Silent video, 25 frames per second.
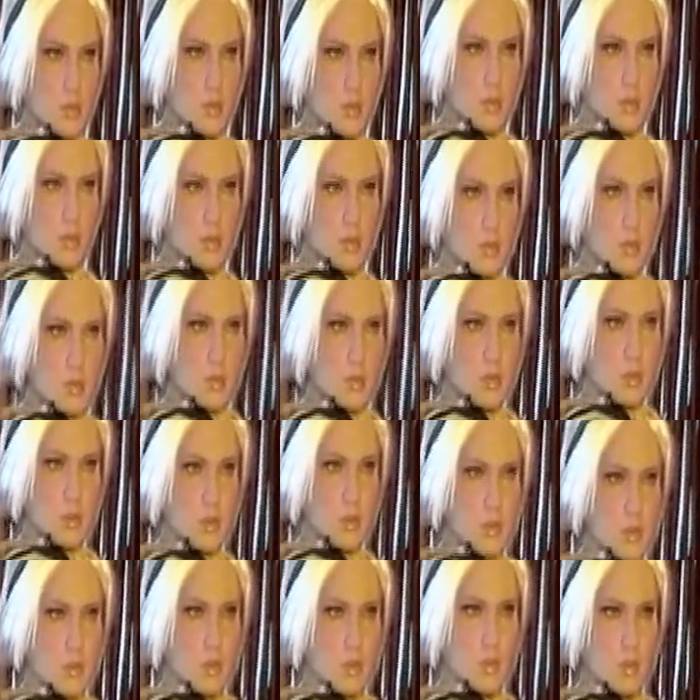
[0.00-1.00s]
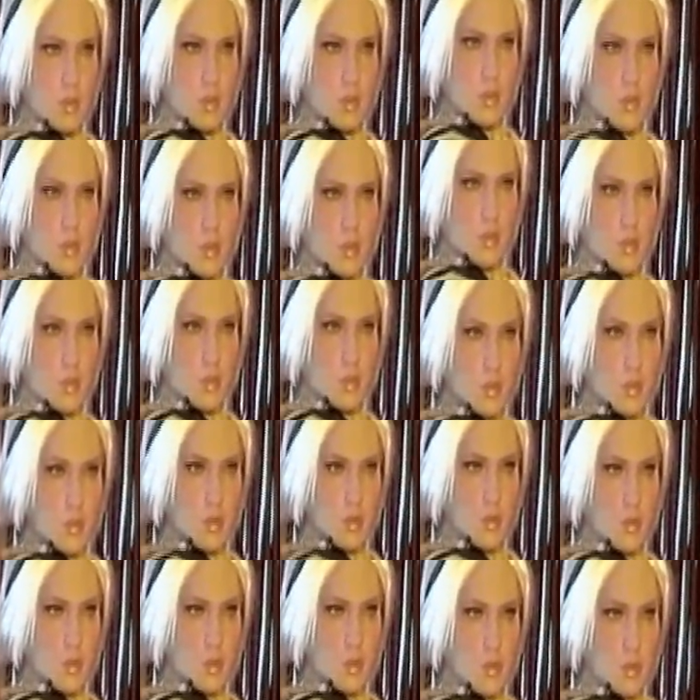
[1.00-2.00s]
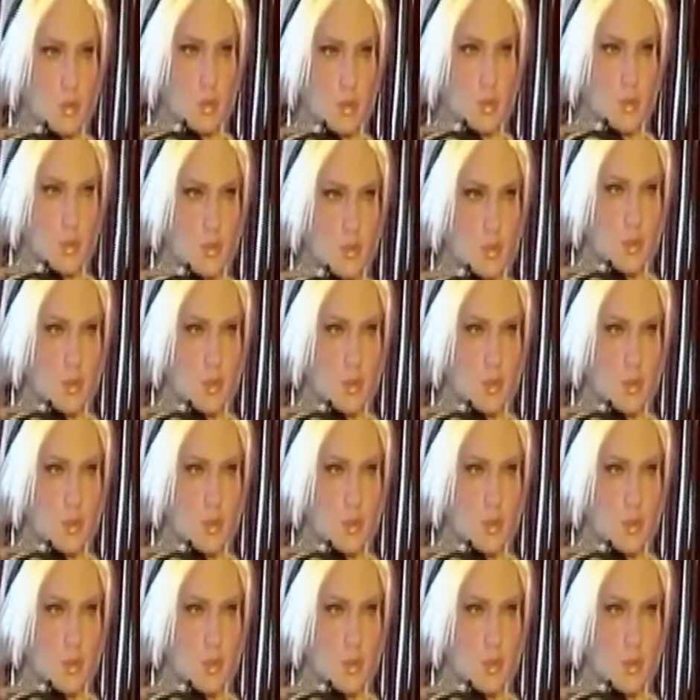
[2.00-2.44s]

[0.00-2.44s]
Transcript: and uh, and I hope you get it